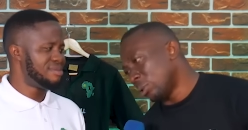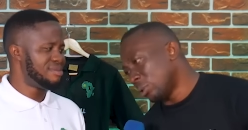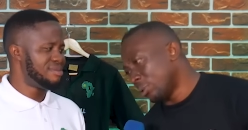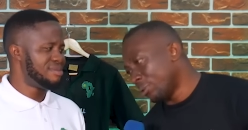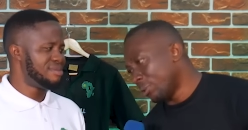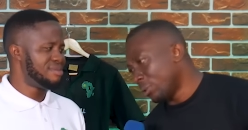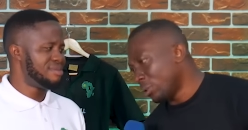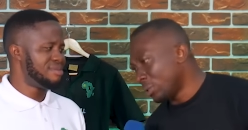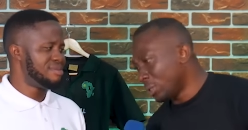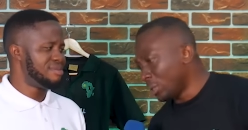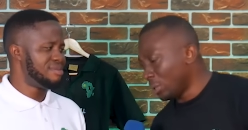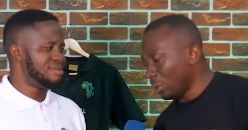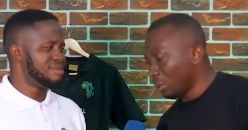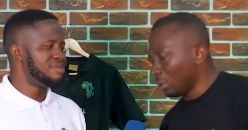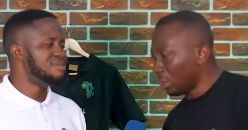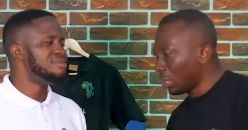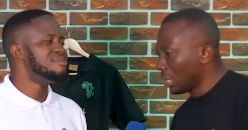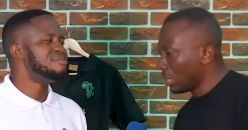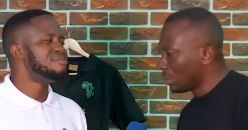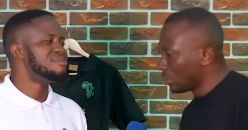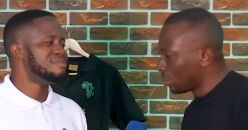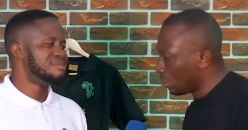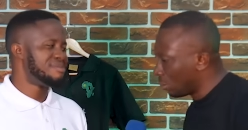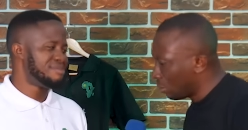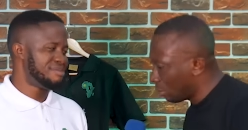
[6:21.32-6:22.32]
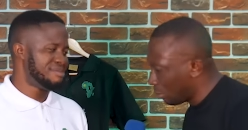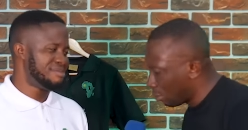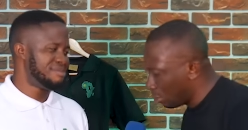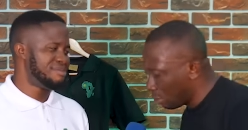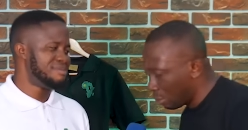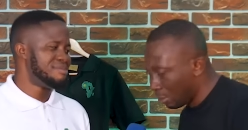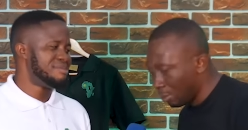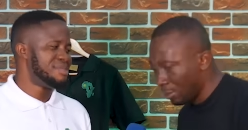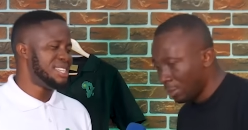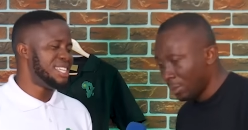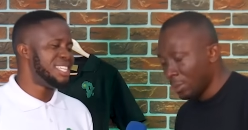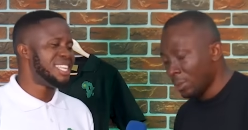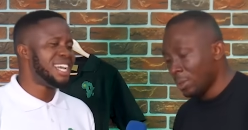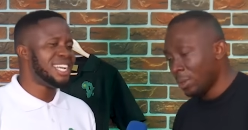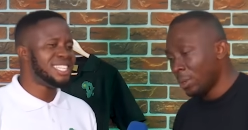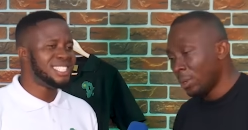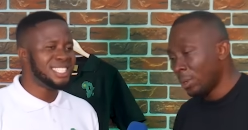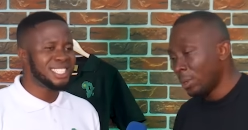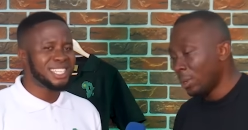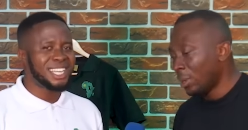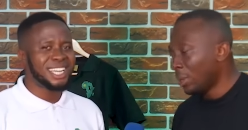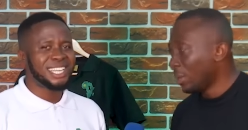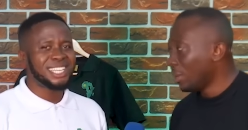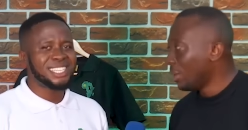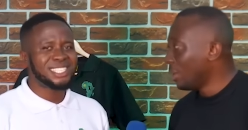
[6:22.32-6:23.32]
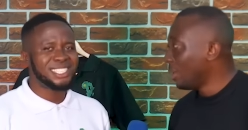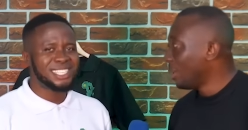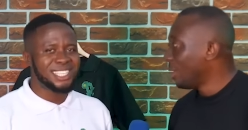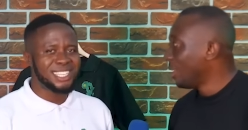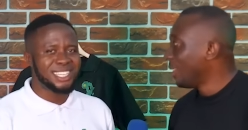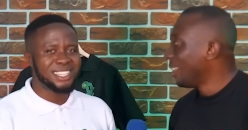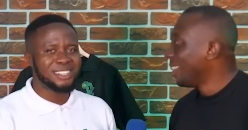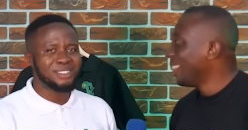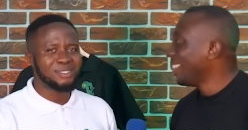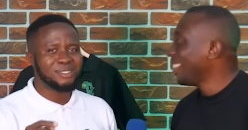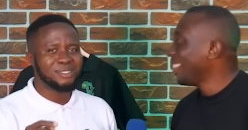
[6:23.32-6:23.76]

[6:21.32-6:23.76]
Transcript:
Speaker 1: us four zero. Mm. Let's go home.
Speaker 2: In Nigeria, they sing